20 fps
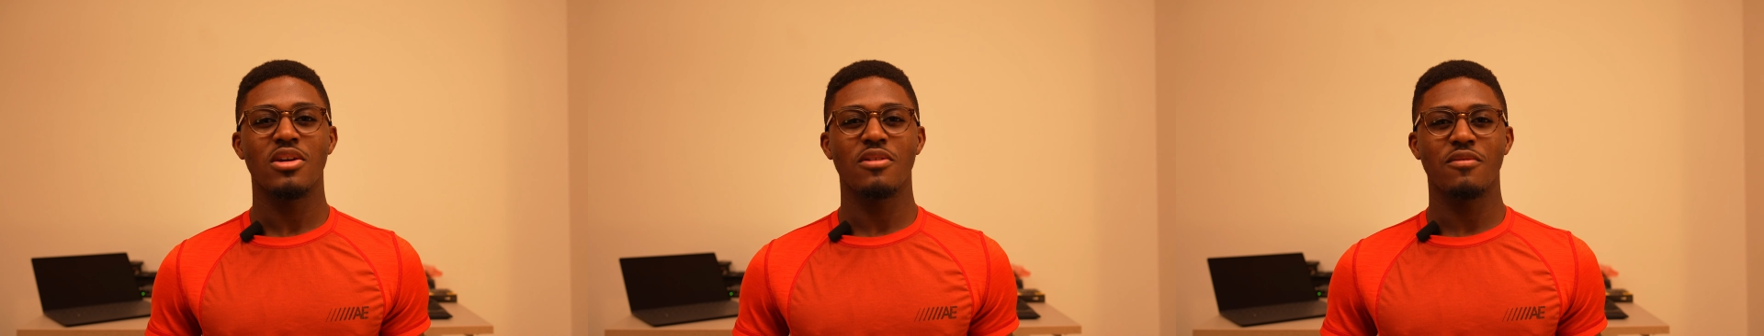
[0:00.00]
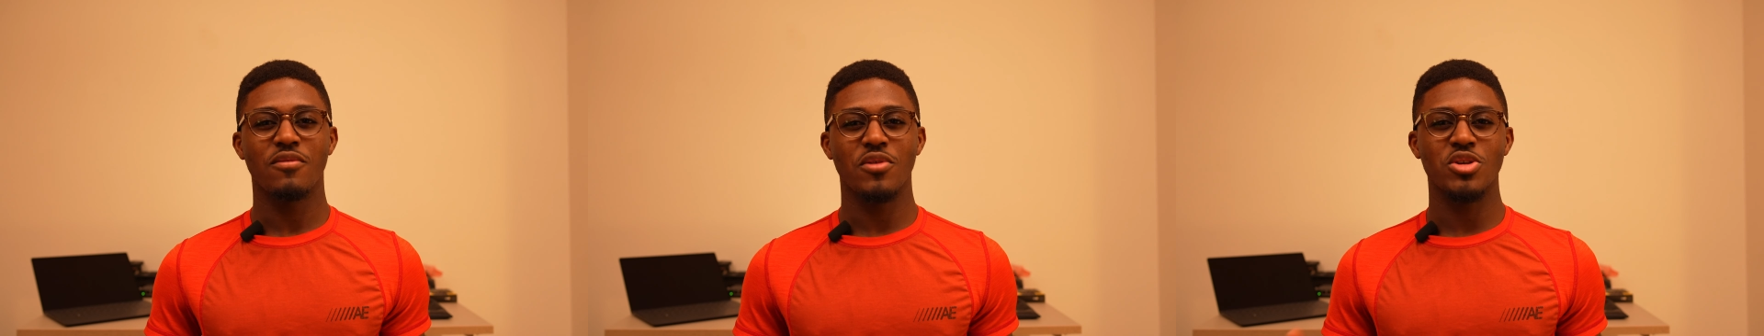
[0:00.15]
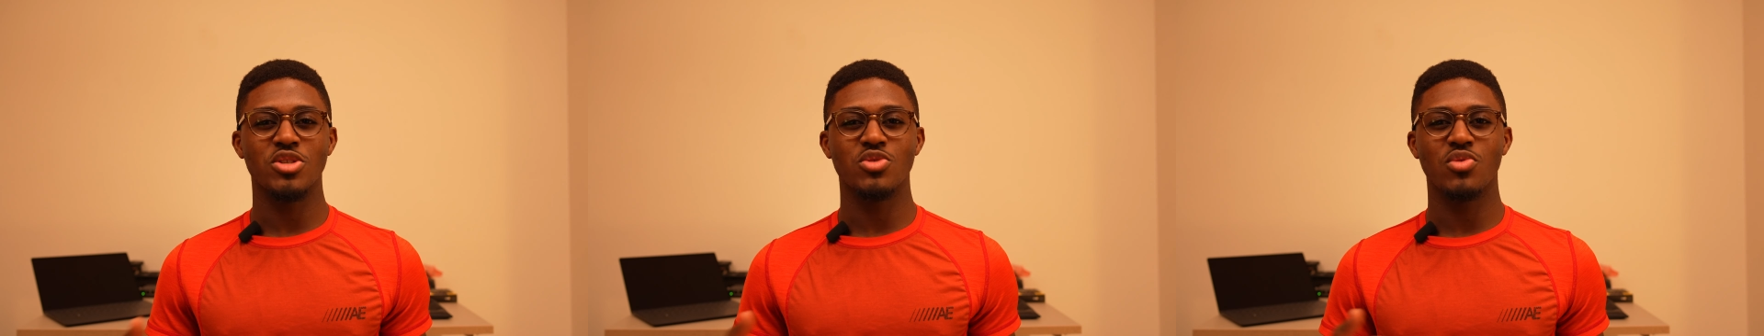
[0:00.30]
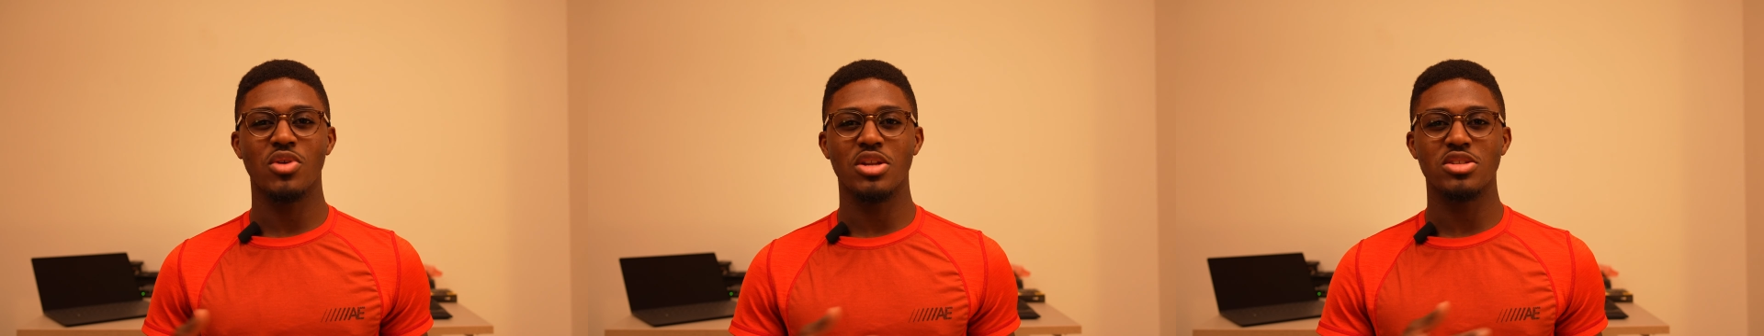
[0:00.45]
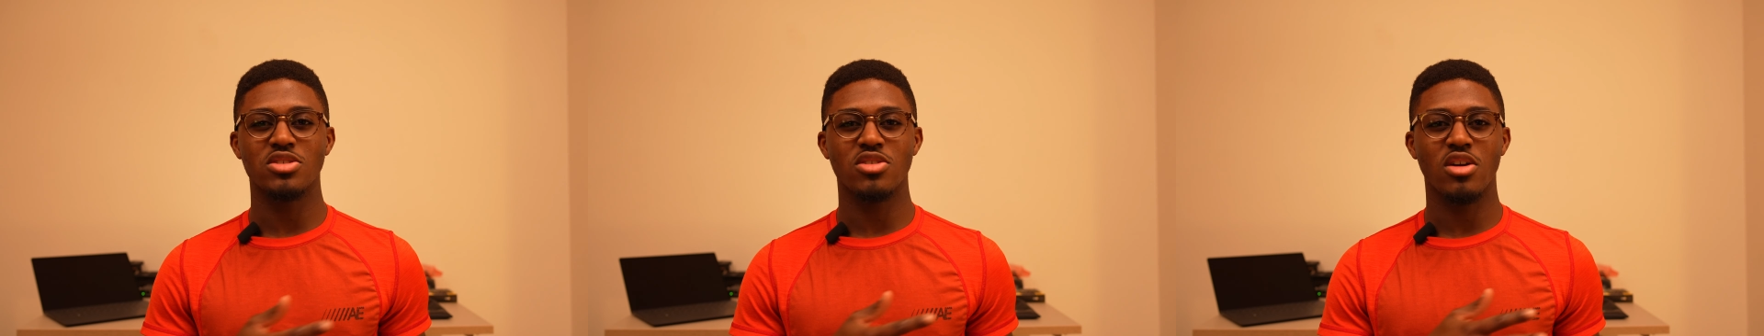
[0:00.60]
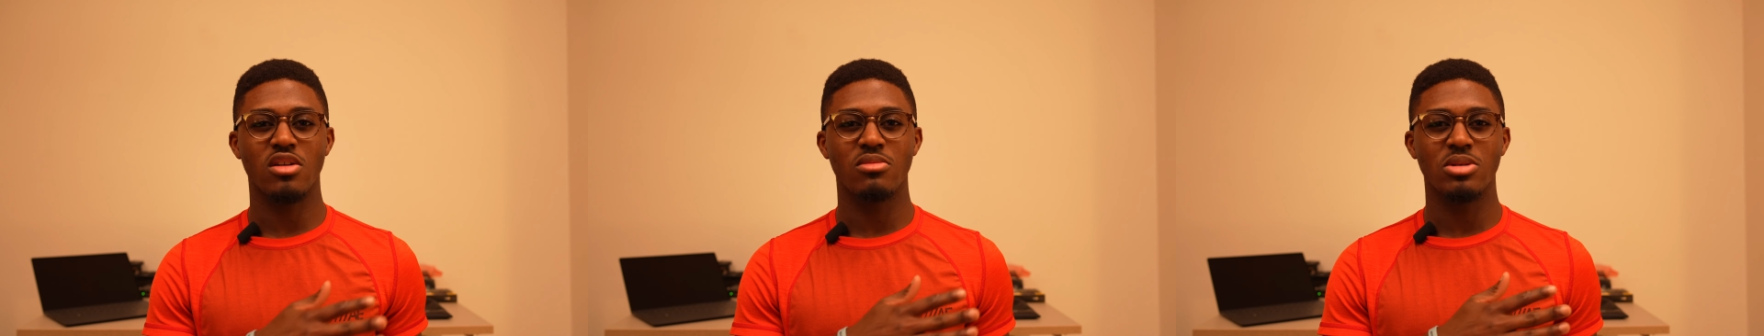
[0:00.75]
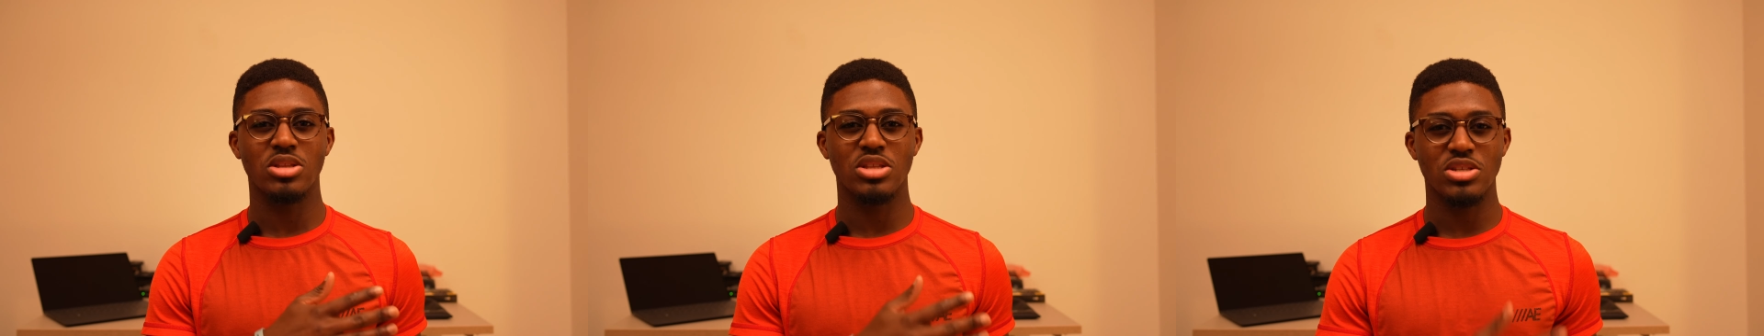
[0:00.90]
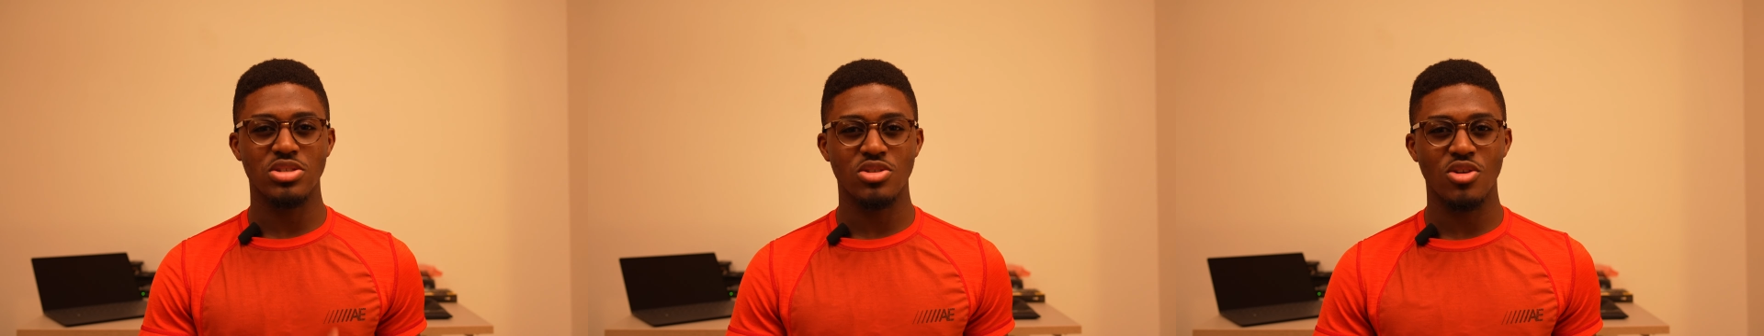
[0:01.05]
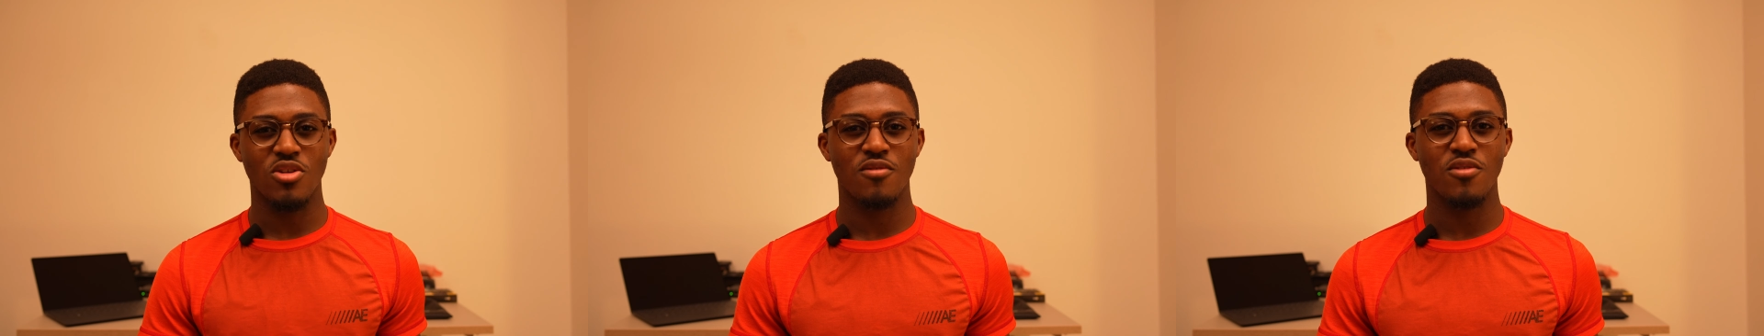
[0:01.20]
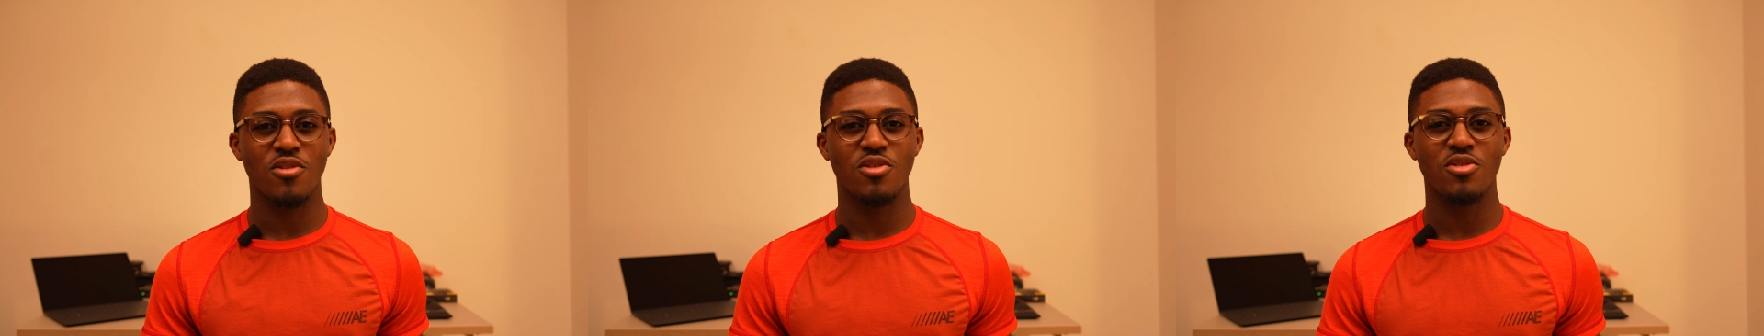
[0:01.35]
First, we're going to talk about the
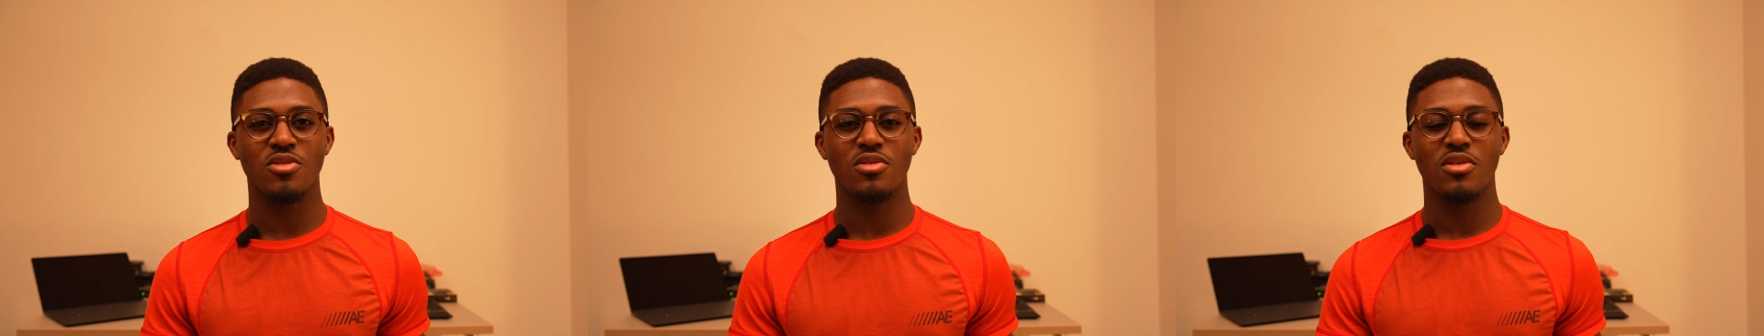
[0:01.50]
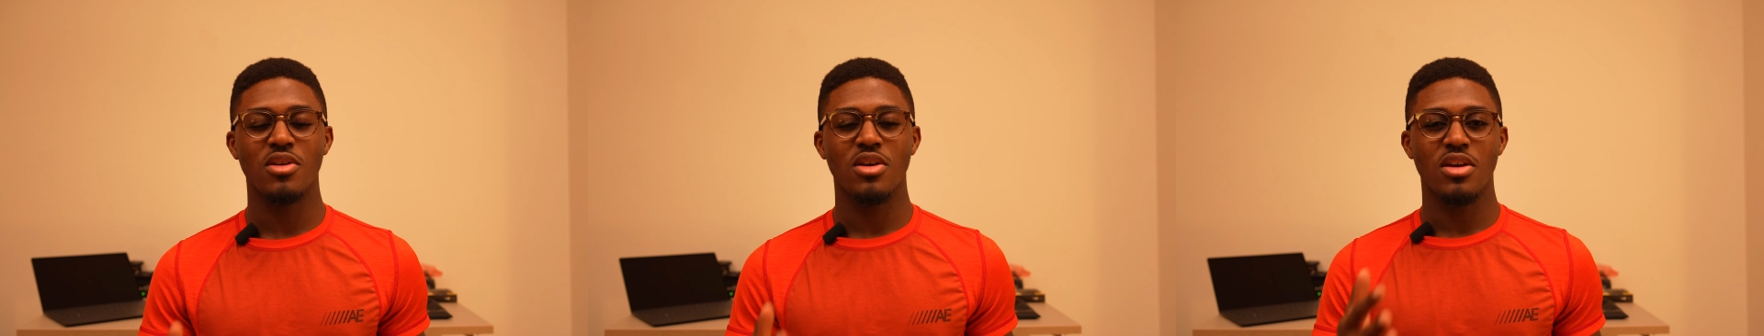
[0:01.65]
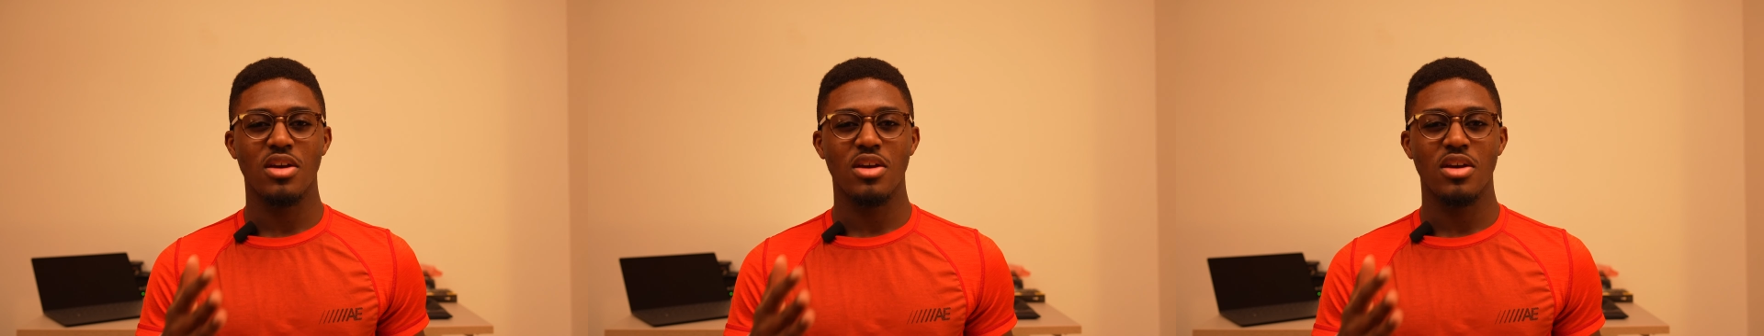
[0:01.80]
server,